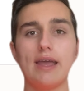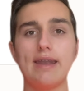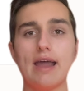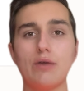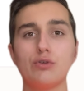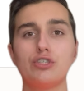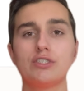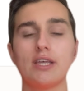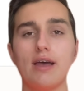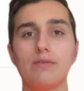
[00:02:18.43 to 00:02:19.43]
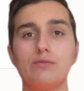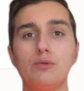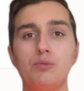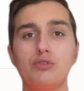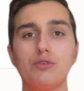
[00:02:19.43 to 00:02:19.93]
And now you just have
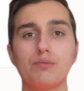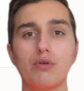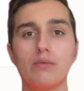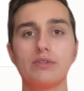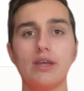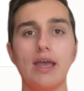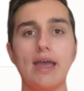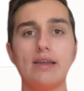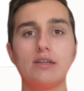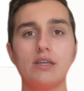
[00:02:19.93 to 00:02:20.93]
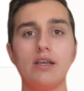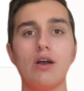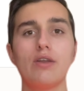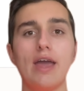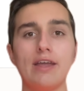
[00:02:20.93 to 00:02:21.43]
to put your prompt and click
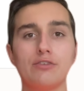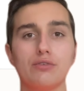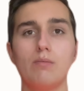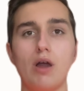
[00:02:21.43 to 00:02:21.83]
on enter.